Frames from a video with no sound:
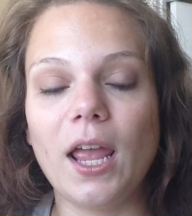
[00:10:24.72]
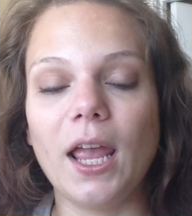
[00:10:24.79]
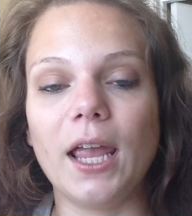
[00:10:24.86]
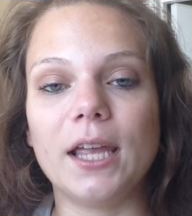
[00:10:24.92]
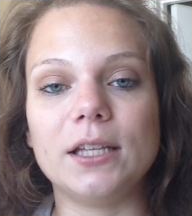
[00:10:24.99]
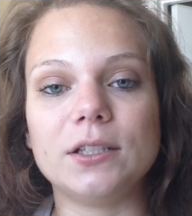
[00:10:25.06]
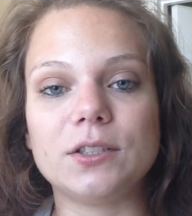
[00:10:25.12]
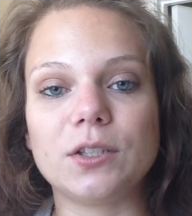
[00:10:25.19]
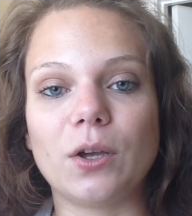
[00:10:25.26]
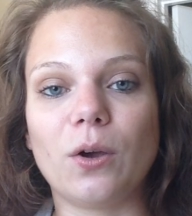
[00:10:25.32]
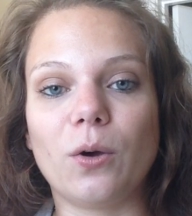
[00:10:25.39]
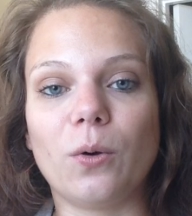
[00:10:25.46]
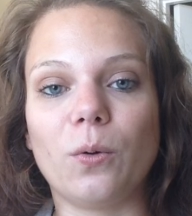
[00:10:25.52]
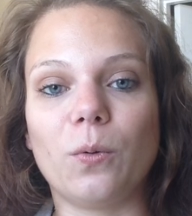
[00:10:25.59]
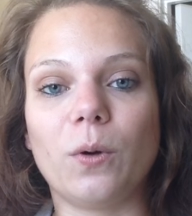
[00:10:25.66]
And
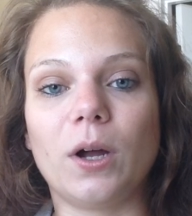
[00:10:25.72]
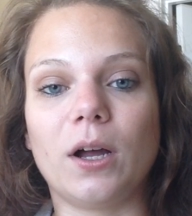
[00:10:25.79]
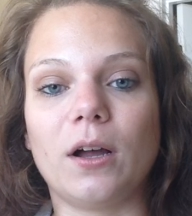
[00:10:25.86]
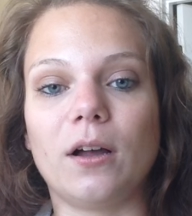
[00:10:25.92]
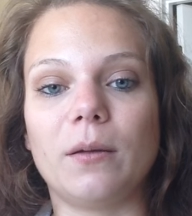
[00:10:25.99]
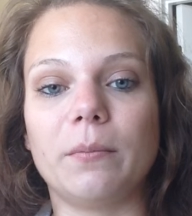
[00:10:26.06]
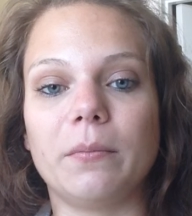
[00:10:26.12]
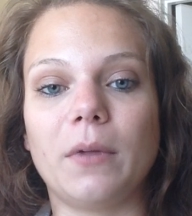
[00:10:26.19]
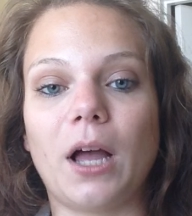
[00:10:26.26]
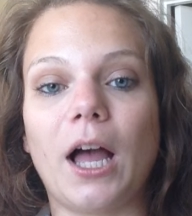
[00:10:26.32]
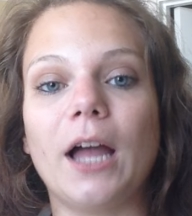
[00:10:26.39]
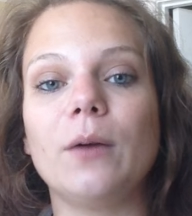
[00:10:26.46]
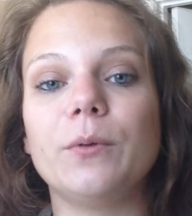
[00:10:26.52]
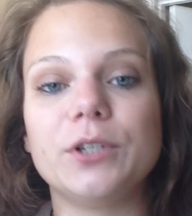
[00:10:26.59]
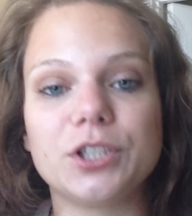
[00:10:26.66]
so
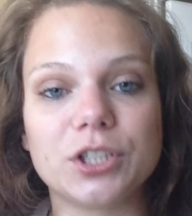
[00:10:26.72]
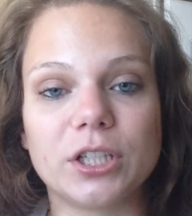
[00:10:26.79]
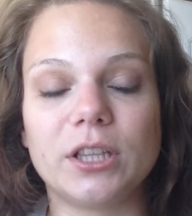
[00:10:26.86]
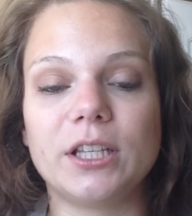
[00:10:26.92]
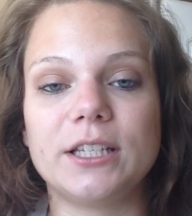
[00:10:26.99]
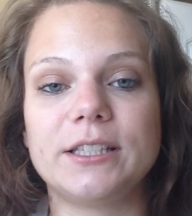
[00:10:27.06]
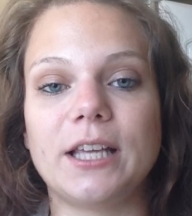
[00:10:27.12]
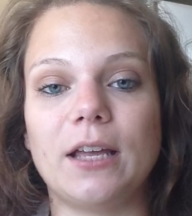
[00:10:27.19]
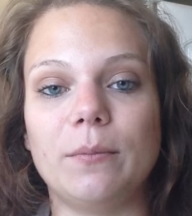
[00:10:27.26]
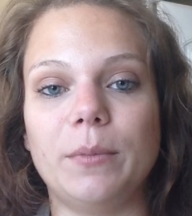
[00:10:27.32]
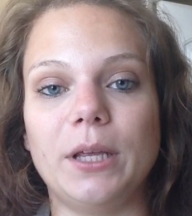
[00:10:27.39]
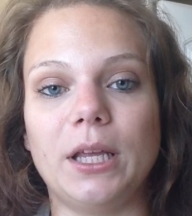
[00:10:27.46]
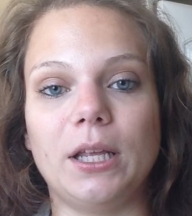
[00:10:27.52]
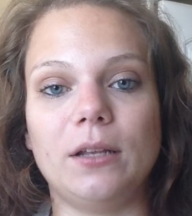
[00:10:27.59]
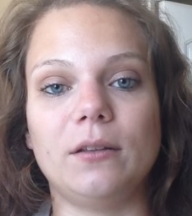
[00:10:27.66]
I wish that this had
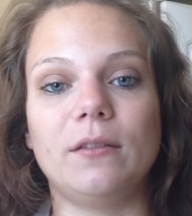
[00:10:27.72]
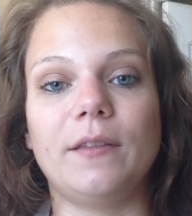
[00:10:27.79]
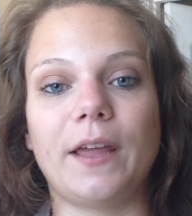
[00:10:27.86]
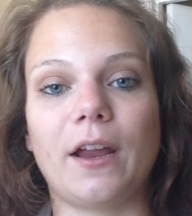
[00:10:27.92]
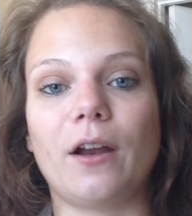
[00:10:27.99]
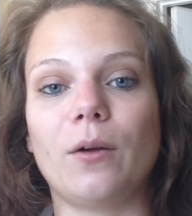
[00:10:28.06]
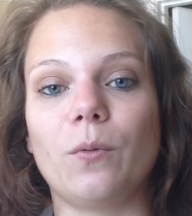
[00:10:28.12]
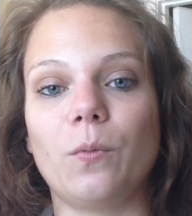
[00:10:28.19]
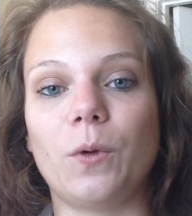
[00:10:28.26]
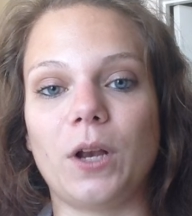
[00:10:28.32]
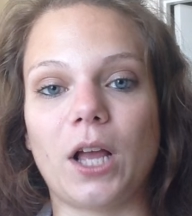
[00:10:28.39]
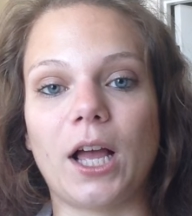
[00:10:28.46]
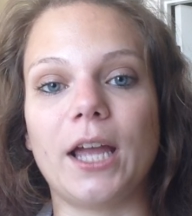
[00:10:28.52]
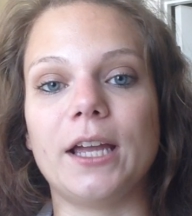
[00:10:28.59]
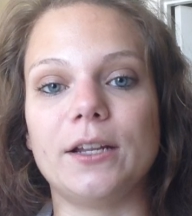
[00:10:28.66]
been there when
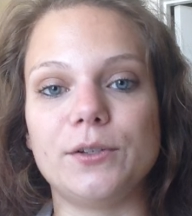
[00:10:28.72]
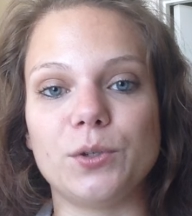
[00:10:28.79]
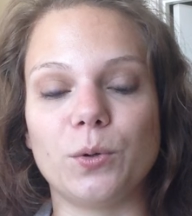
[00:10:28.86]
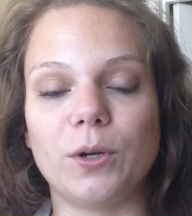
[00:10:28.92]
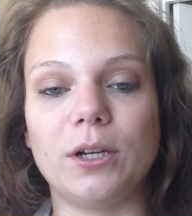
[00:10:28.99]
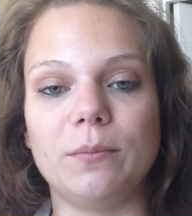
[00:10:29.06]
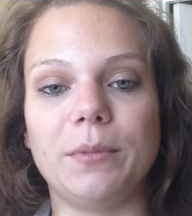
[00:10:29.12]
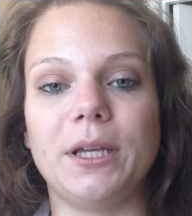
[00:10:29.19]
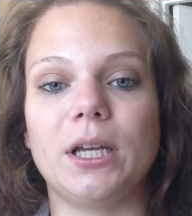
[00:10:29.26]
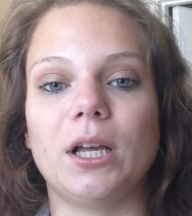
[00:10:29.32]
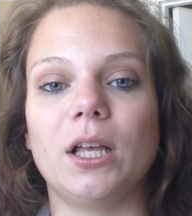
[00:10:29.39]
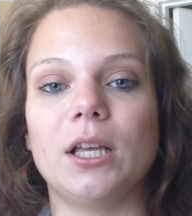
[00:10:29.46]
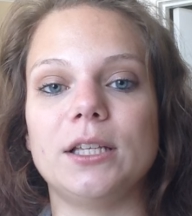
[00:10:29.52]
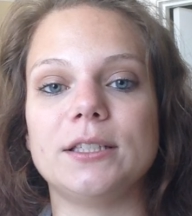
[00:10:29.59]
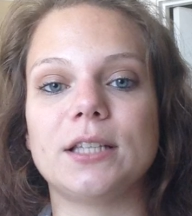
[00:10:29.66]
I had joined,
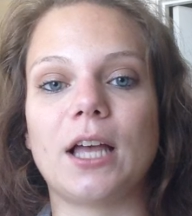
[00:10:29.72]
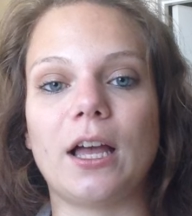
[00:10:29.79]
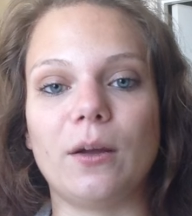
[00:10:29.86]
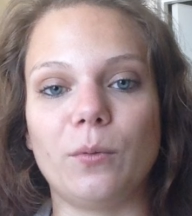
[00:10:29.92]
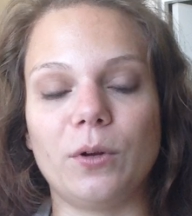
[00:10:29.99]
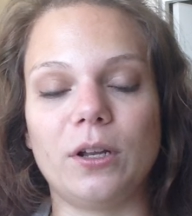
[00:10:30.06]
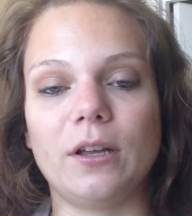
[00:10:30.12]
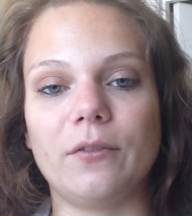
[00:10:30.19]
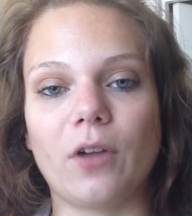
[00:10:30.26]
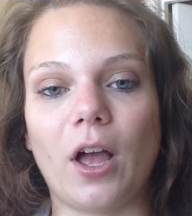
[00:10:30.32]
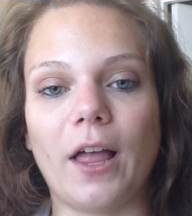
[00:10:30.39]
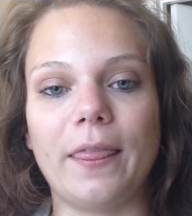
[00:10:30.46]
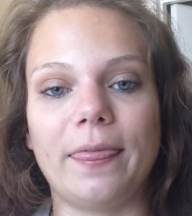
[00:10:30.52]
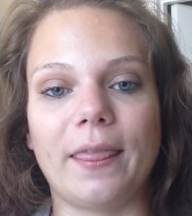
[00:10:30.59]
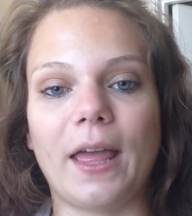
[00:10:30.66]
because I would have
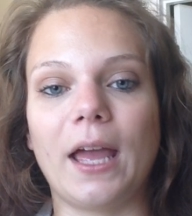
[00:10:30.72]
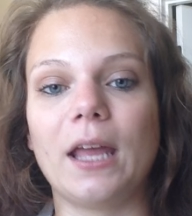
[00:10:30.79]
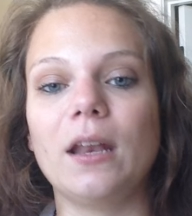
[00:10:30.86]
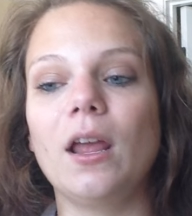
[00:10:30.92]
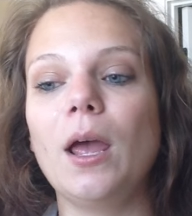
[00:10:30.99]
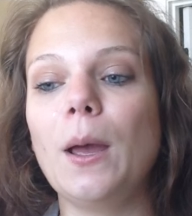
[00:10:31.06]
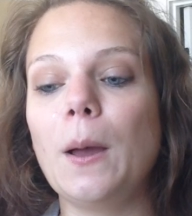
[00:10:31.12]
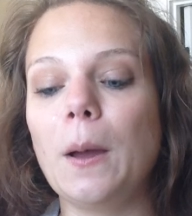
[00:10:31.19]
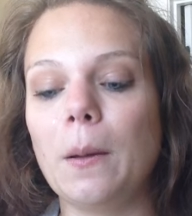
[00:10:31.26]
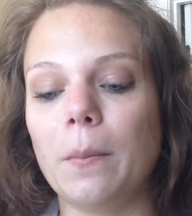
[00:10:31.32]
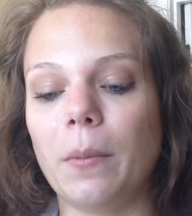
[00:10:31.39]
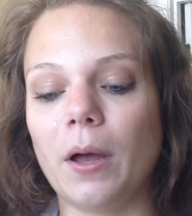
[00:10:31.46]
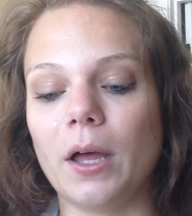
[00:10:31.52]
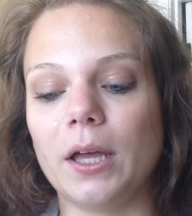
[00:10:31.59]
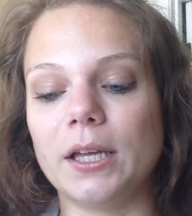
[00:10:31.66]
gotten that.
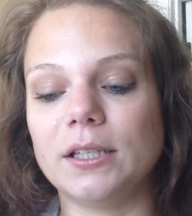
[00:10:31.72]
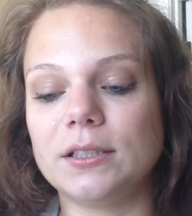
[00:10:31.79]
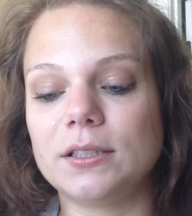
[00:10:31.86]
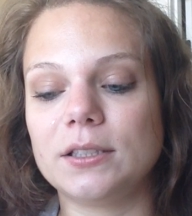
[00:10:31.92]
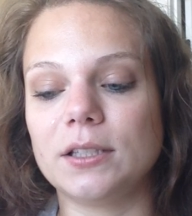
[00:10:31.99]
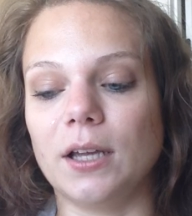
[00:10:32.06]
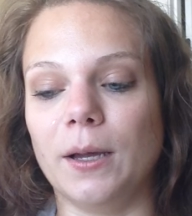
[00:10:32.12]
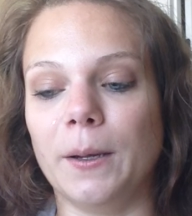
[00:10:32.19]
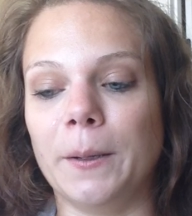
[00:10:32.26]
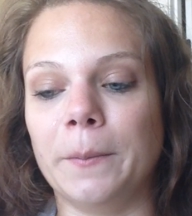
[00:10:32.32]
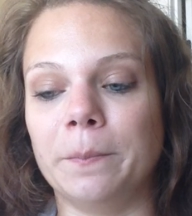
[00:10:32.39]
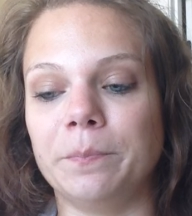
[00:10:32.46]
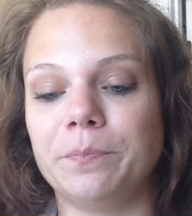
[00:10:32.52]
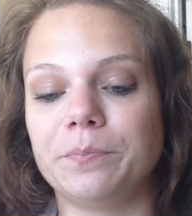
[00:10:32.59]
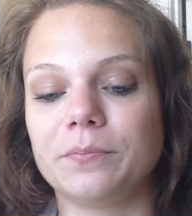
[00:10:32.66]
But,
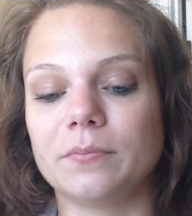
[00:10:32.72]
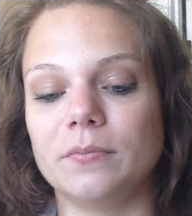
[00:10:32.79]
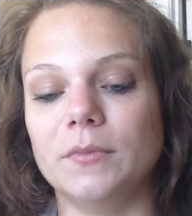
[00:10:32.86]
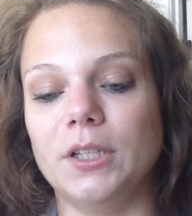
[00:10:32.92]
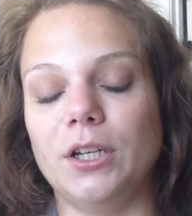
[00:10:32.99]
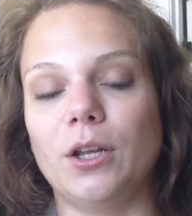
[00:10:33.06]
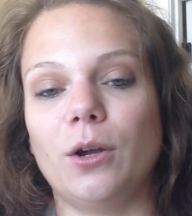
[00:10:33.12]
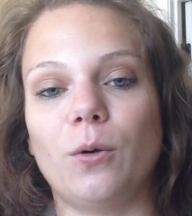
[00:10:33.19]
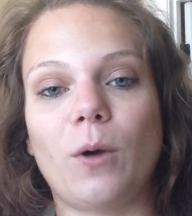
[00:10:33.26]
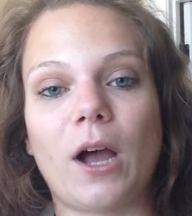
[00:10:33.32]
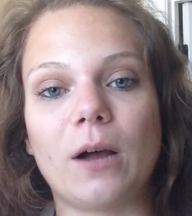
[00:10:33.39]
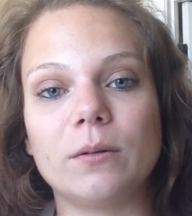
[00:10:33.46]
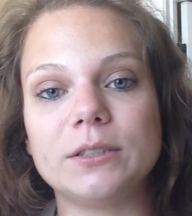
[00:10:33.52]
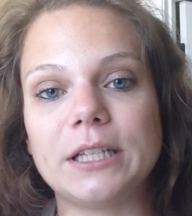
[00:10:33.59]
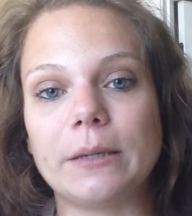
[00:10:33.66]

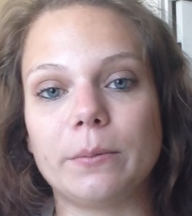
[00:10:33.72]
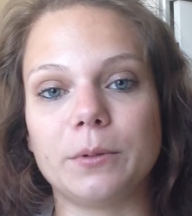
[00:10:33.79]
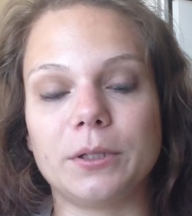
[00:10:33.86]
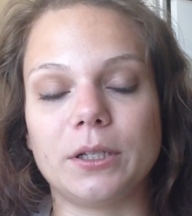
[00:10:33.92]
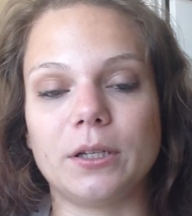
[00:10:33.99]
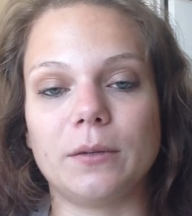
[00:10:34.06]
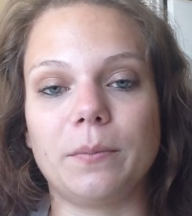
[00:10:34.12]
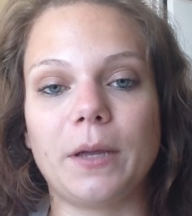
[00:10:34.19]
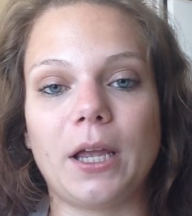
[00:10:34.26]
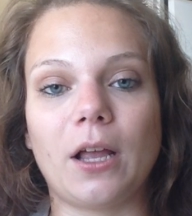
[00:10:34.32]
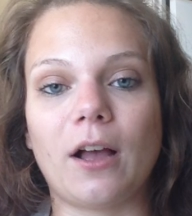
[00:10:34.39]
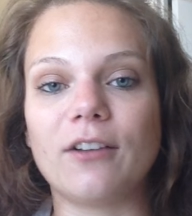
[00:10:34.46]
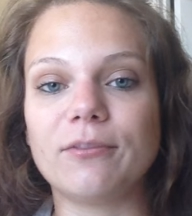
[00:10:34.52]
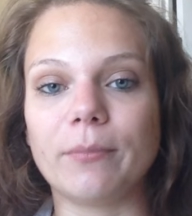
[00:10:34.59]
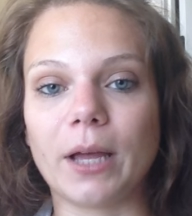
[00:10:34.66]
I was able to pay
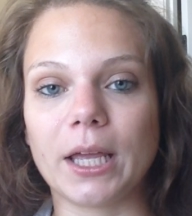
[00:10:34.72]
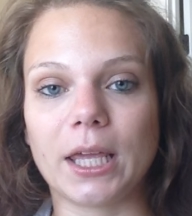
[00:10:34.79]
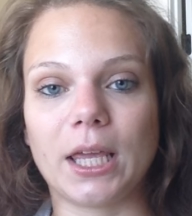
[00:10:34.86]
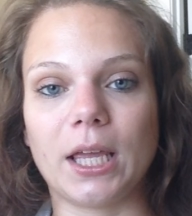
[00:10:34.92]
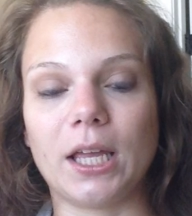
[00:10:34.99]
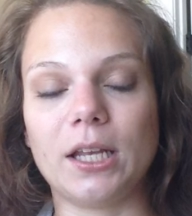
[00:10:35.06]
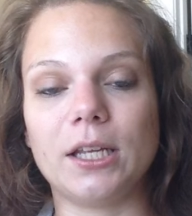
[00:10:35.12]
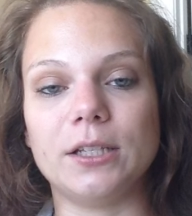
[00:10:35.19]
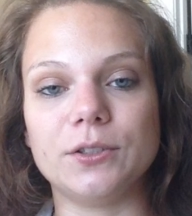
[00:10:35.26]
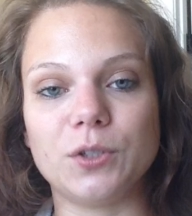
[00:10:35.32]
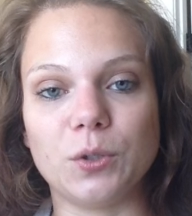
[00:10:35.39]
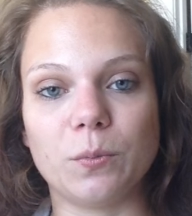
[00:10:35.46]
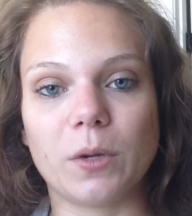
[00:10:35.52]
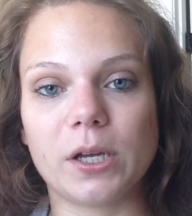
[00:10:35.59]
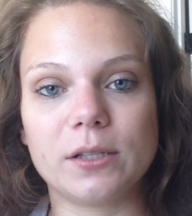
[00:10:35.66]
off my kit in
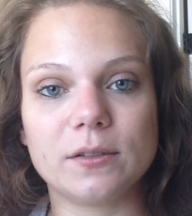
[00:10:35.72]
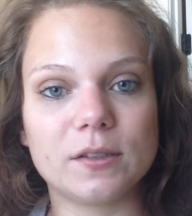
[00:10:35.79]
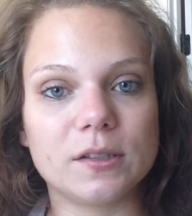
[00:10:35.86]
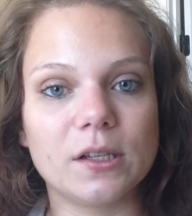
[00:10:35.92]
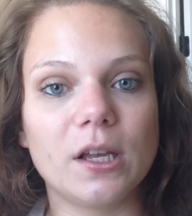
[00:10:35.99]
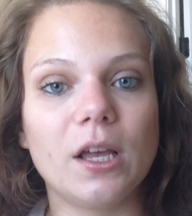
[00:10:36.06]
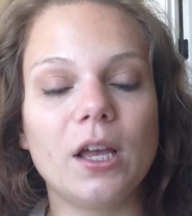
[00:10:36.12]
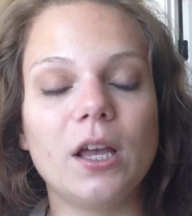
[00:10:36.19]
2 months,